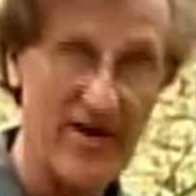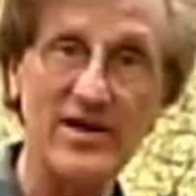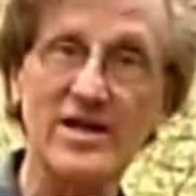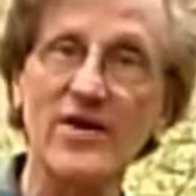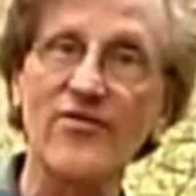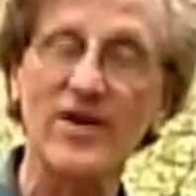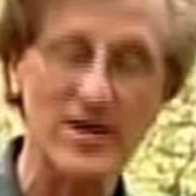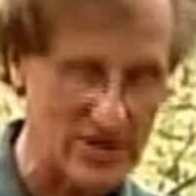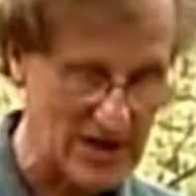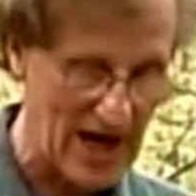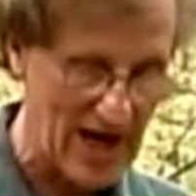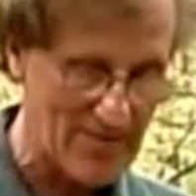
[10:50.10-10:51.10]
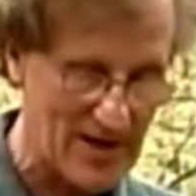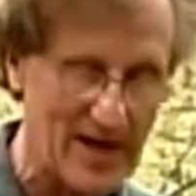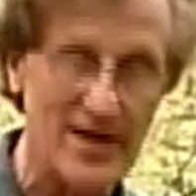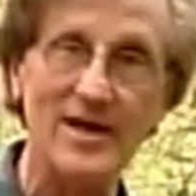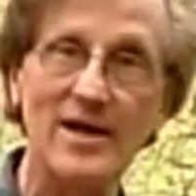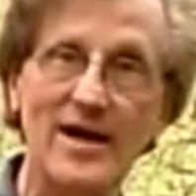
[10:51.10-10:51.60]
difficult time
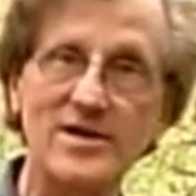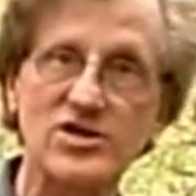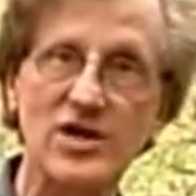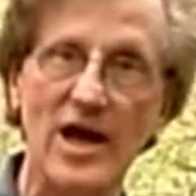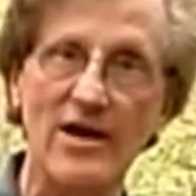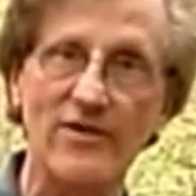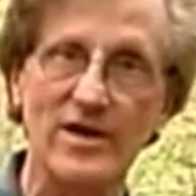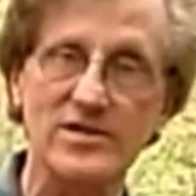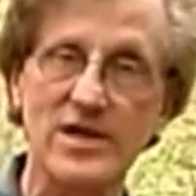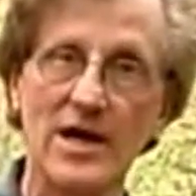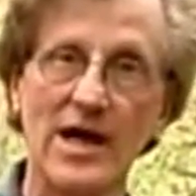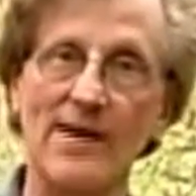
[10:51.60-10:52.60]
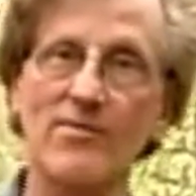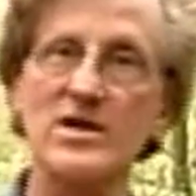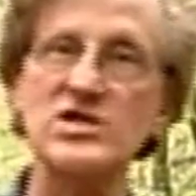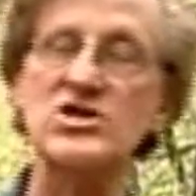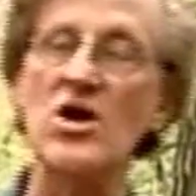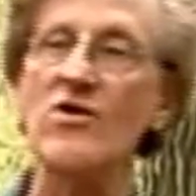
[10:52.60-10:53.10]
cutting nice shavings. I'm going to
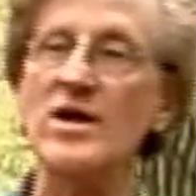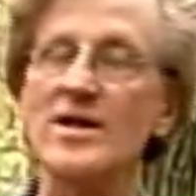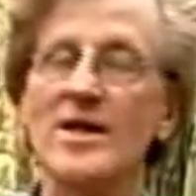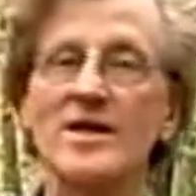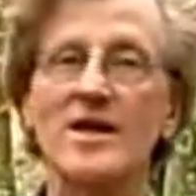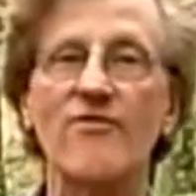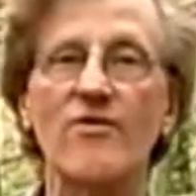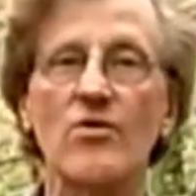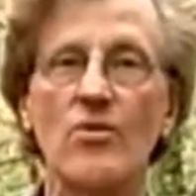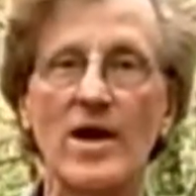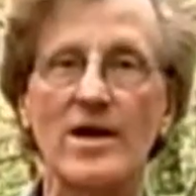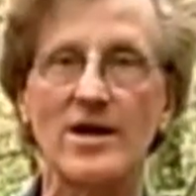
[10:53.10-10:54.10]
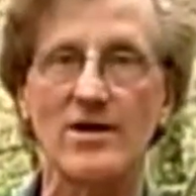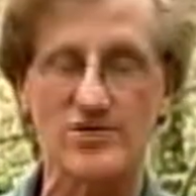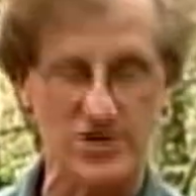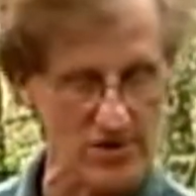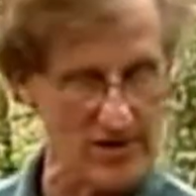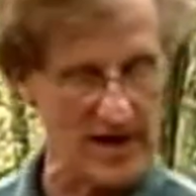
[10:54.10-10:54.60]
show you a little different way to use
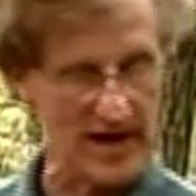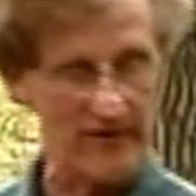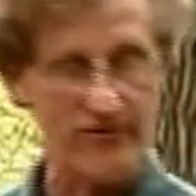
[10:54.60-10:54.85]
your knife.